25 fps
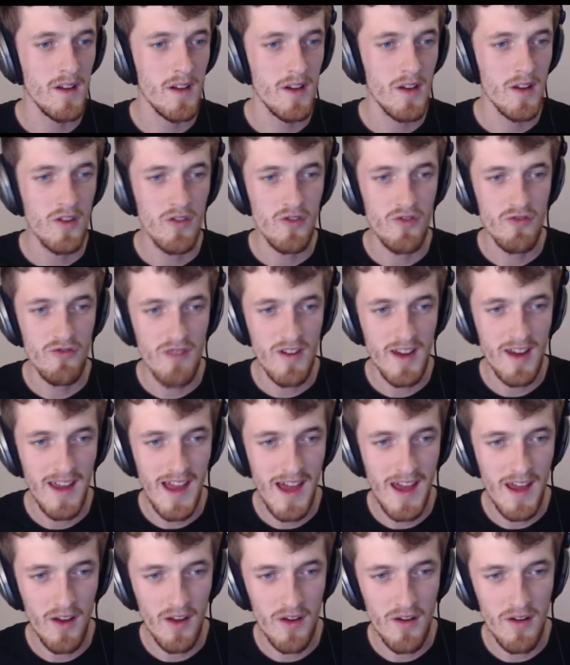
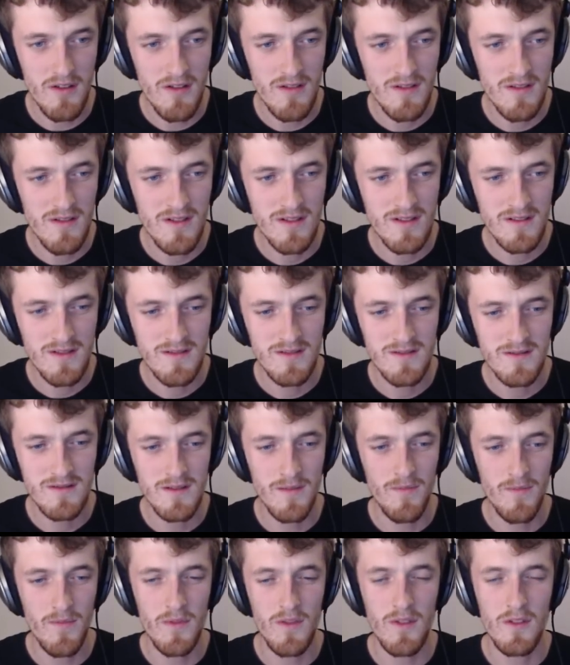Drayano.
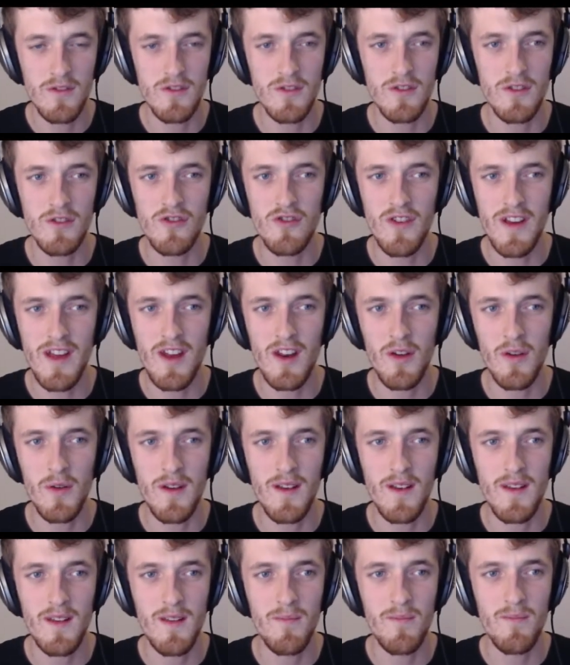I'm not sure who Drayano
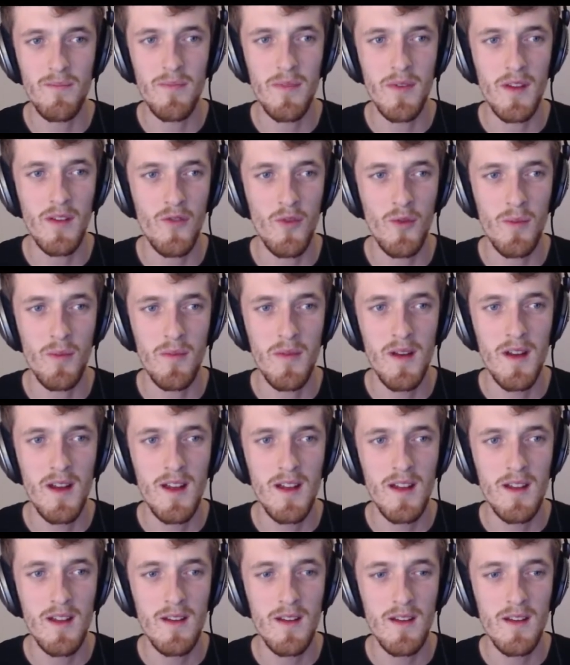is, but it's from
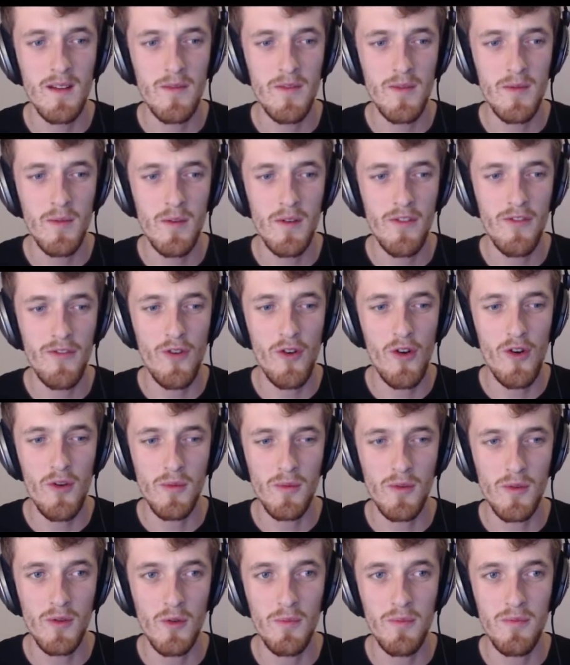a forum
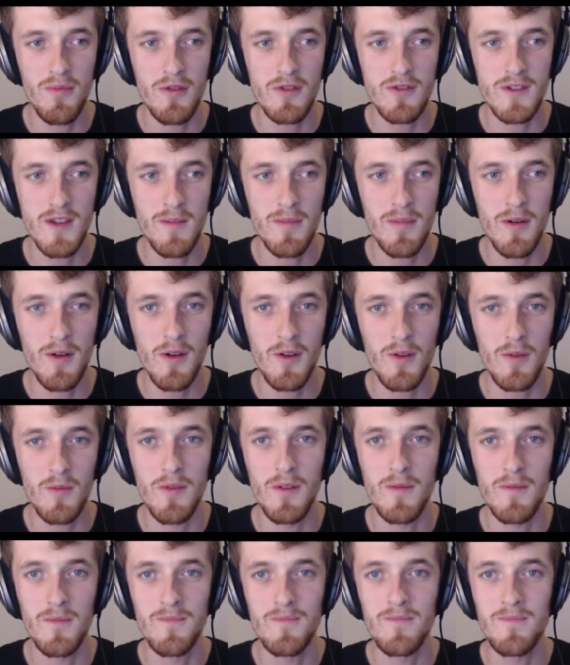called Project
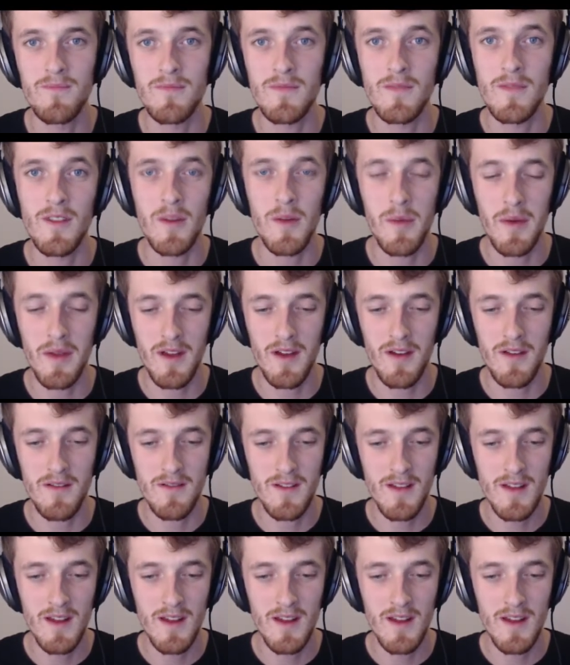Pokemon. There we go.